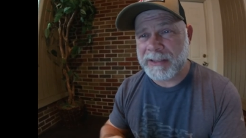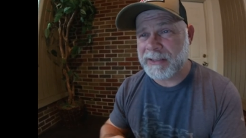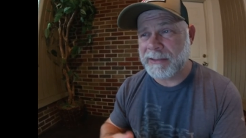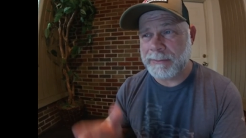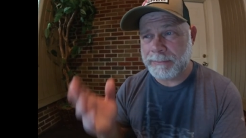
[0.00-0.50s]
This
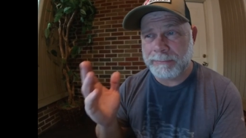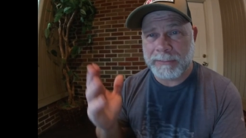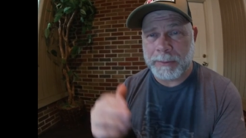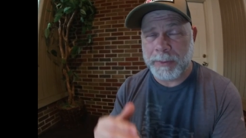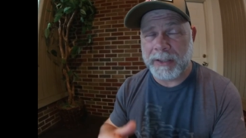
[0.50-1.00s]
is
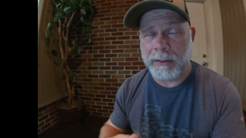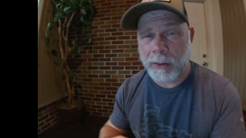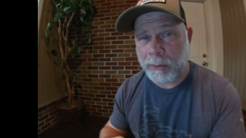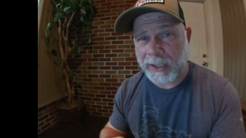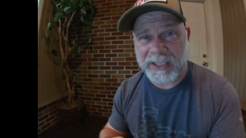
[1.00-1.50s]
could be
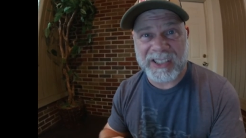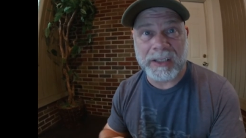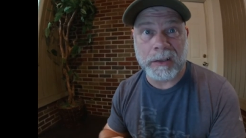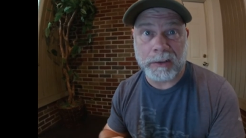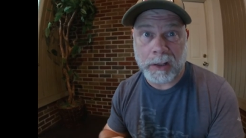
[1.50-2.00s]
long. I could sit
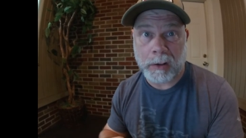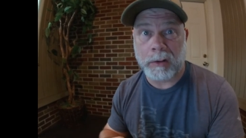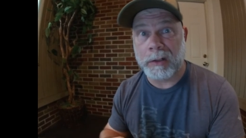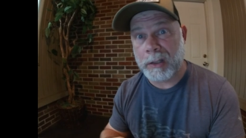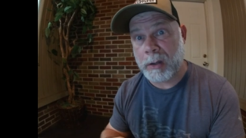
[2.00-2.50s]
here and
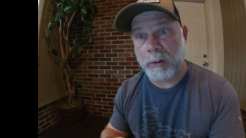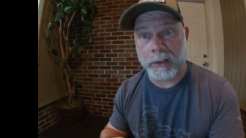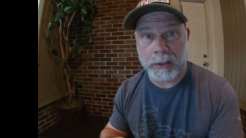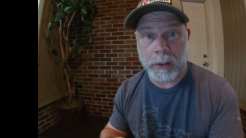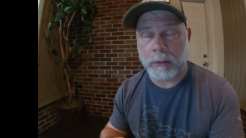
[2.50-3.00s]
talk and talk
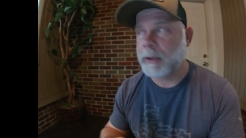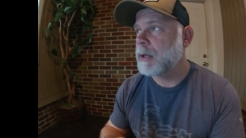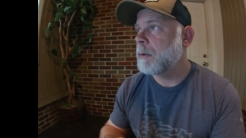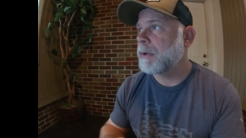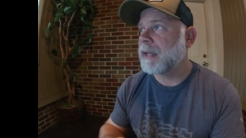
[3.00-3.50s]
and talk.
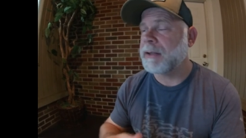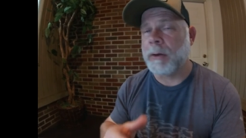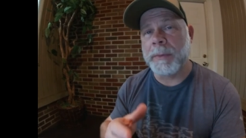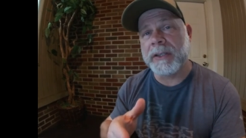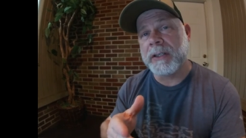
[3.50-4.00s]
Hey,
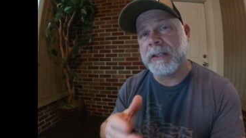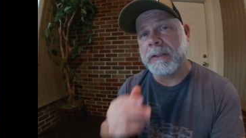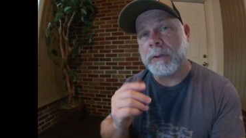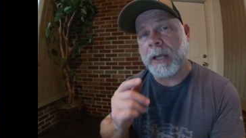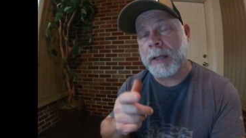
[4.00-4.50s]
y'all be
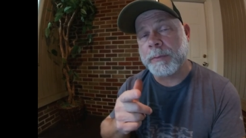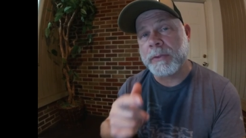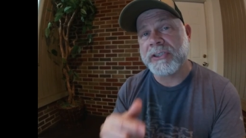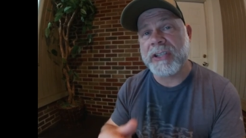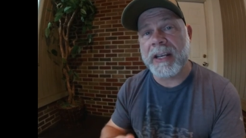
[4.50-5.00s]
good. I
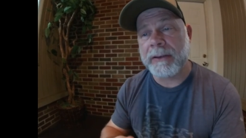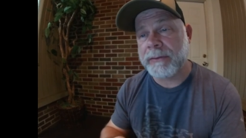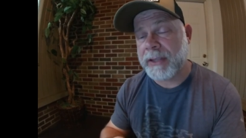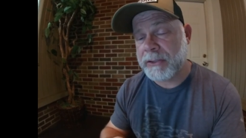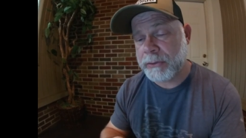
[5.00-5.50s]
appreciate
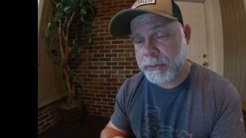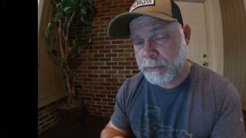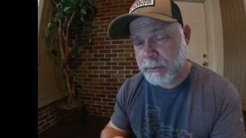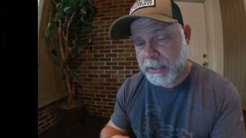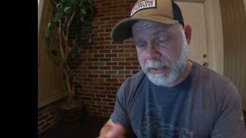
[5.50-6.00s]
everything you
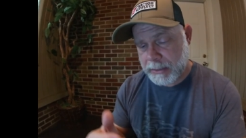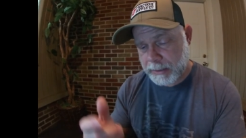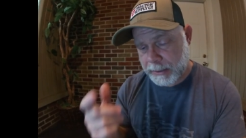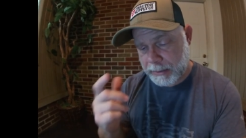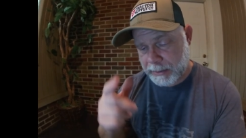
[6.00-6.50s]
do.
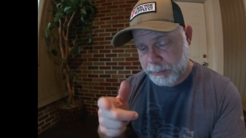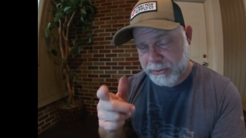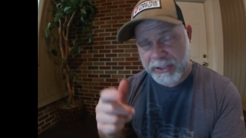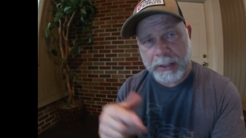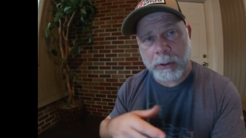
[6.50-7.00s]
Uh, I
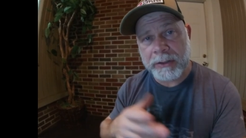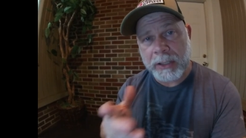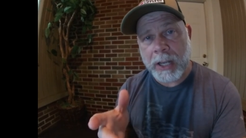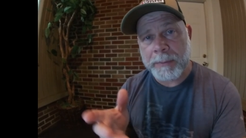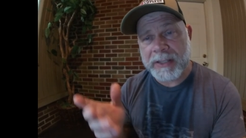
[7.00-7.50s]
appreciate all your
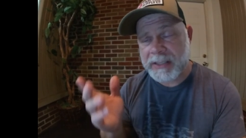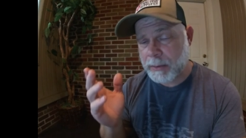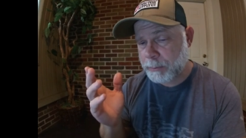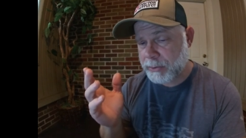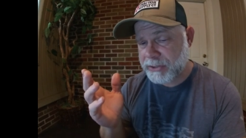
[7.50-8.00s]
comments. I
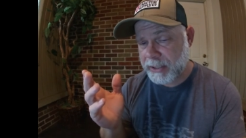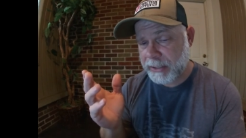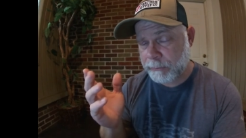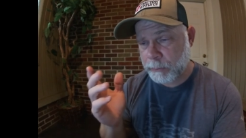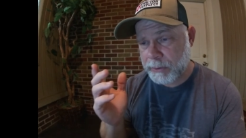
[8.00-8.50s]
appreciate
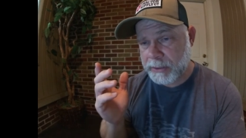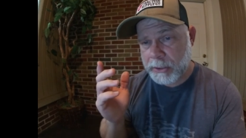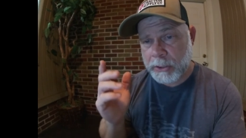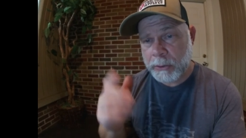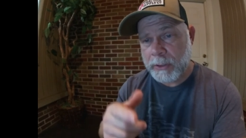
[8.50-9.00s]
everyone
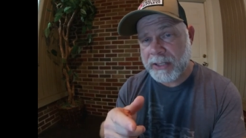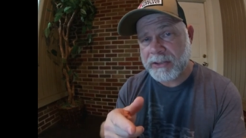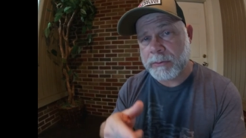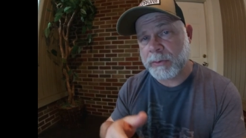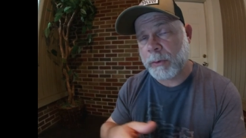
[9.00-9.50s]
who has
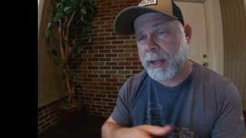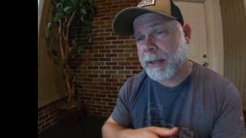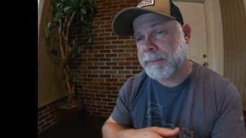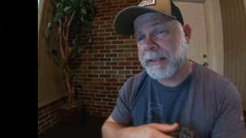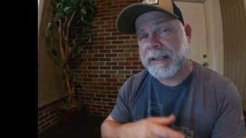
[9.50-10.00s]

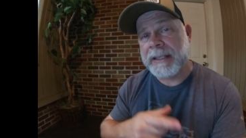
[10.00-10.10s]
subscribed.